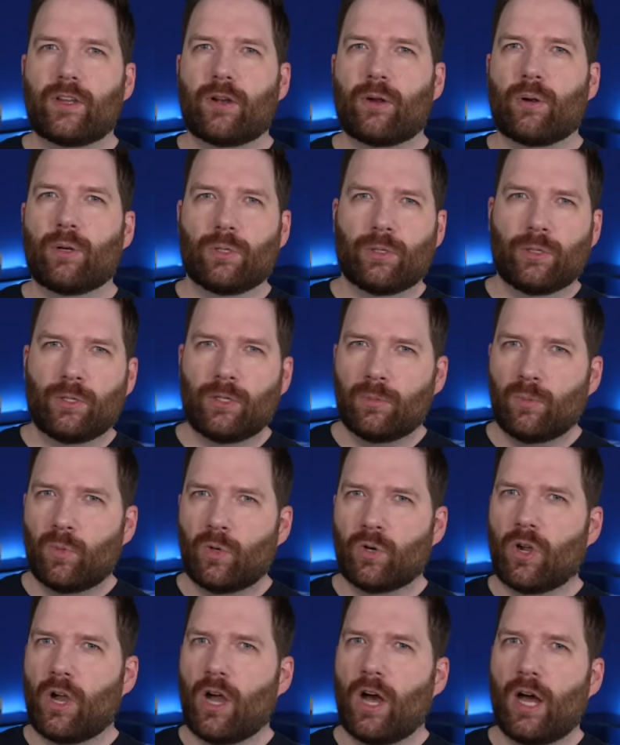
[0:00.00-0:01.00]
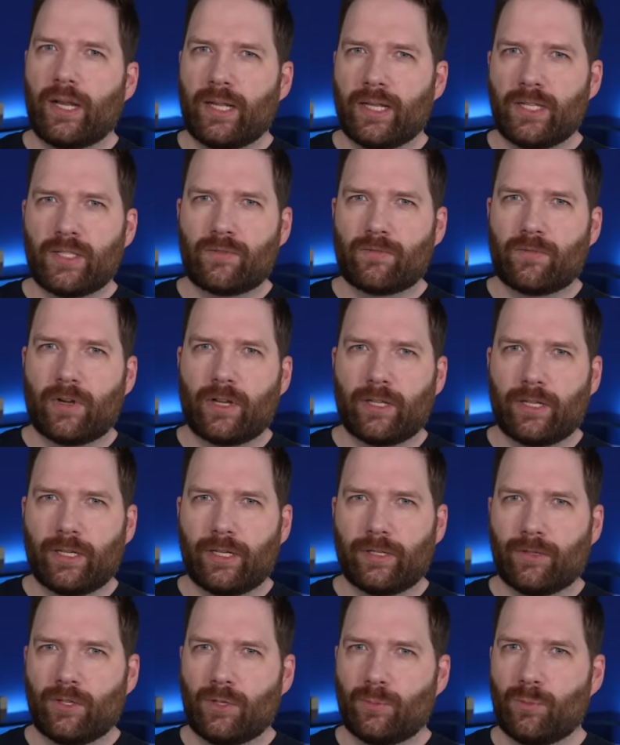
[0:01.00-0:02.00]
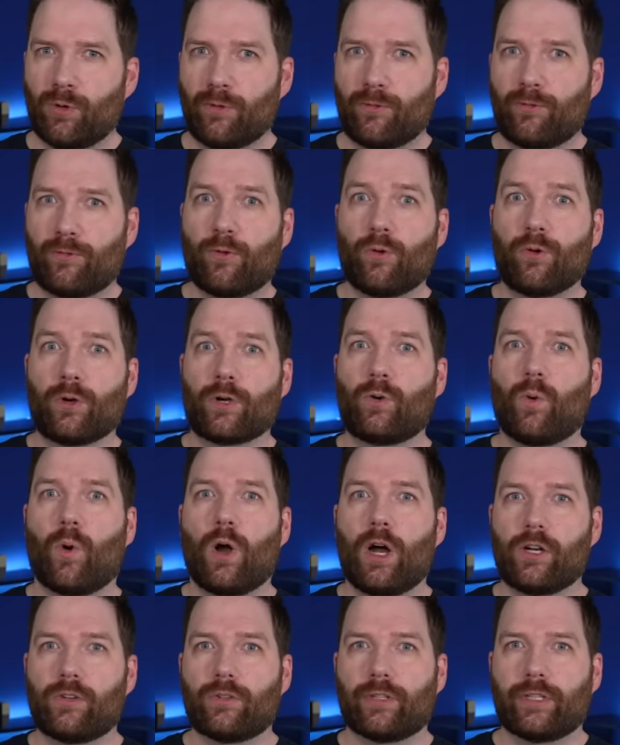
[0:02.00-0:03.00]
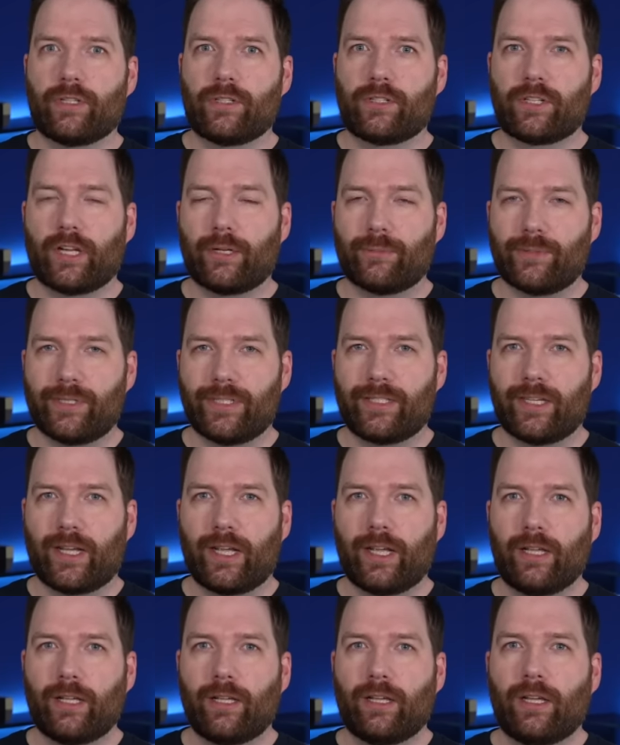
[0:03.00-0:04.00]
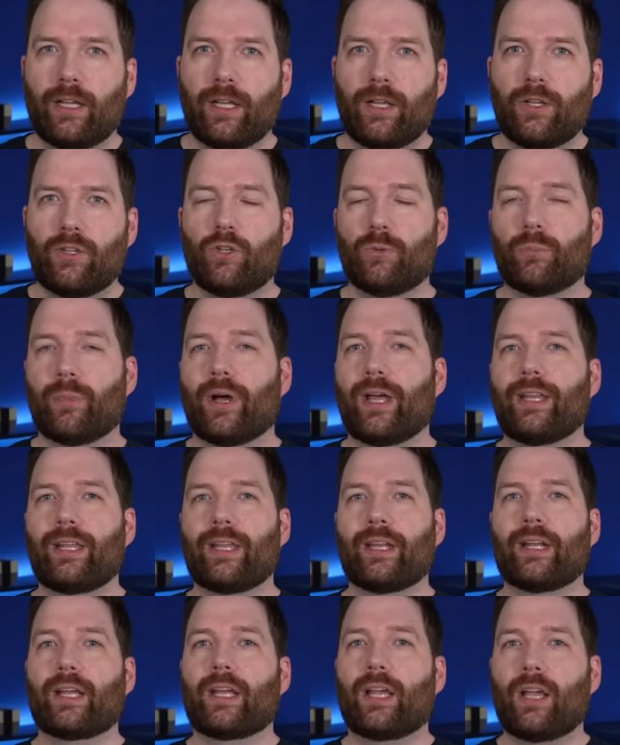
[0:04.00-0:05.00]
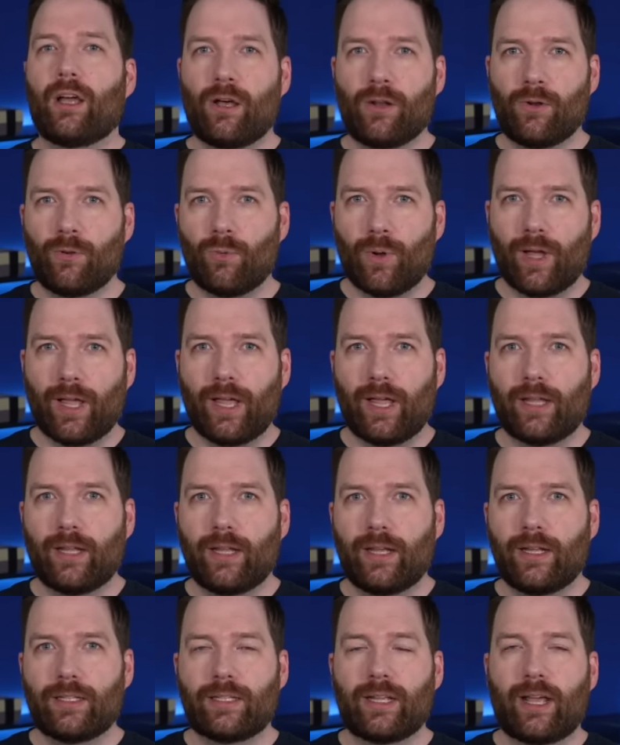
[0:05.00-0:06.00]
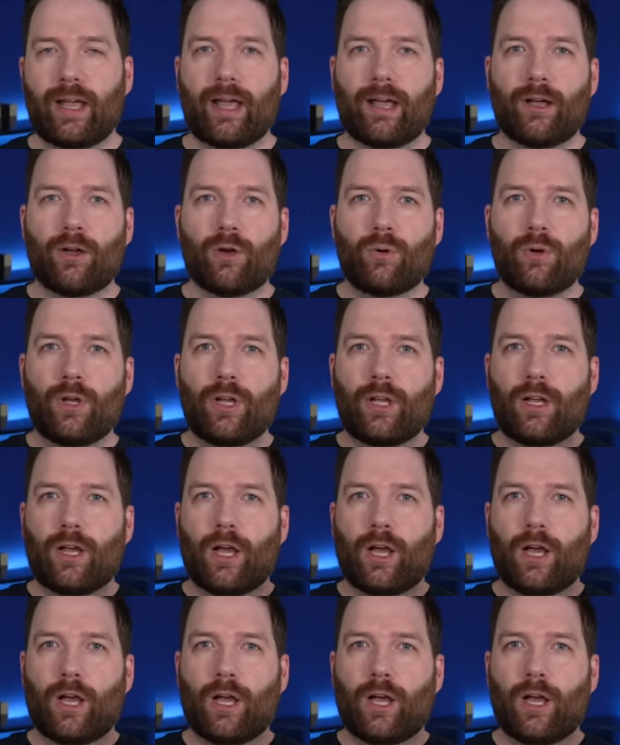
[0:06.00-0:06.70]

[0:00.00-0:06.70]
that are a little more audience friendly, a little more four quadrant, shall we say, you might get a cutaway to how